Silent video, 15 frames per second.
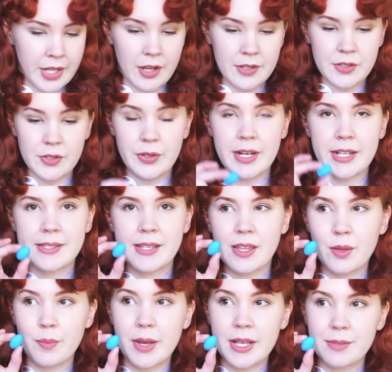Also, can I say
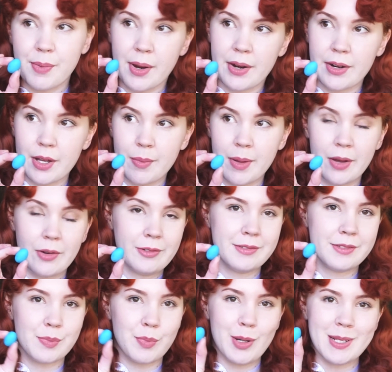the best part about
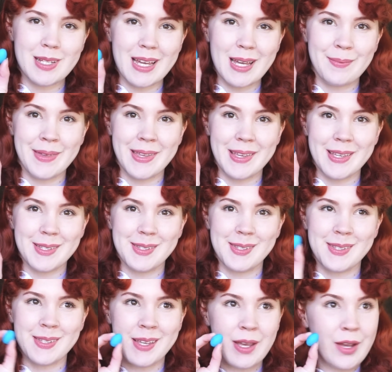springtime
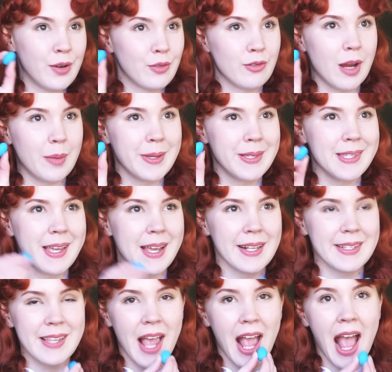is robin's
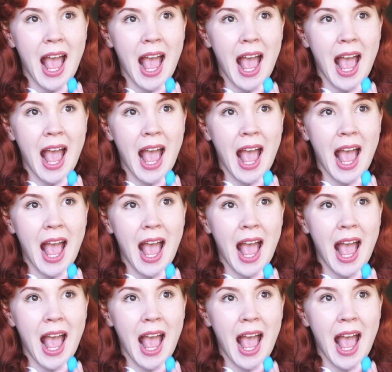eggs?